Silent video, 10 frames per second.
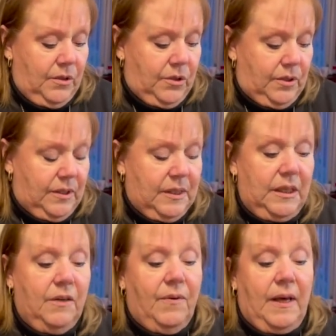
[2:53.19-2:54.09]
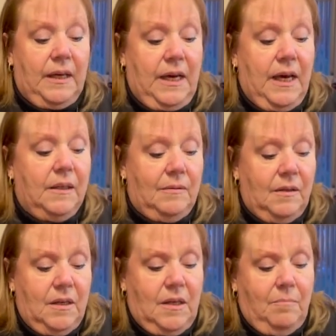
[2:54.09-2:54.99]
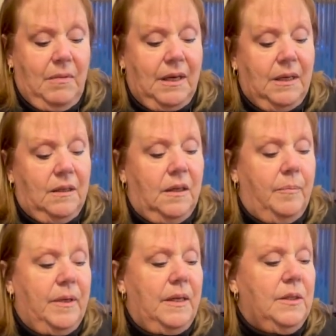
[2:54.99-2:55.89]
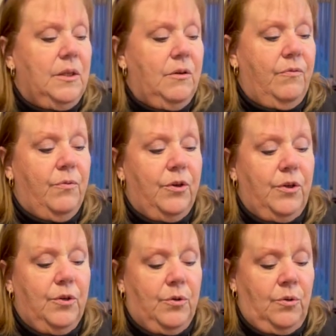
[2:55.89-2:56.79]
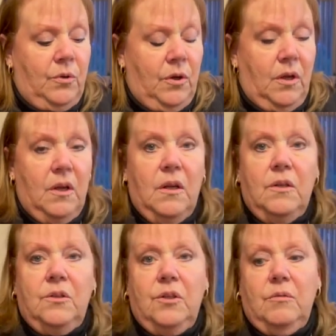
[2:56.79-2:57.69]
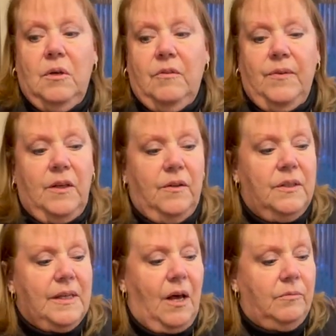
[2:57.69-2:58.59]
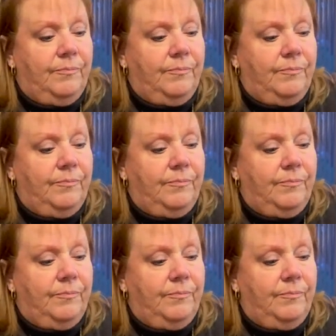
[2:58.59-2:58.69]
to see if I can't make it a little bit easier for you to figure this out.